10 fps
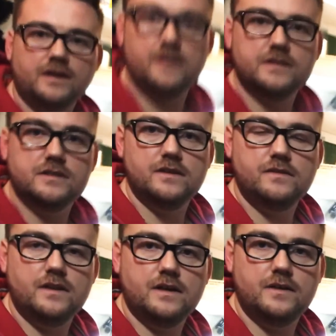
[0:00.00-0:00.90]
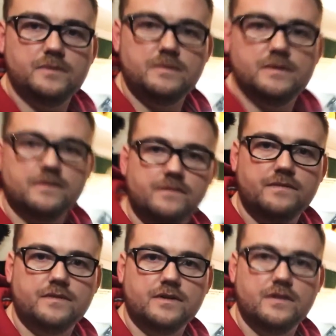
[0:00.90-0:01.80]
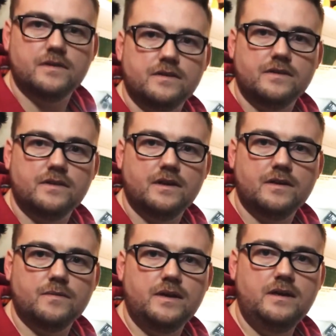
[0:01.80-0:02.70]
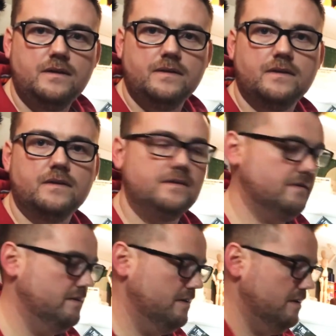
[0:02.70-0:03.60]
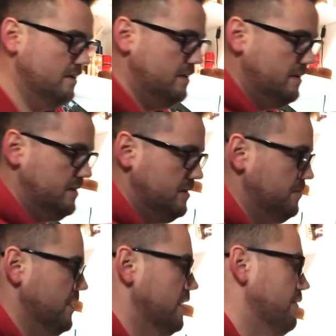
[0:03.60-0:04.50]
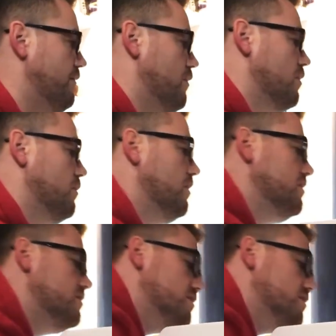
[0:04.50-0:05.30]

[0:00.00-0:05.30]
I tilt that a wee bit further that way, just bring it forward.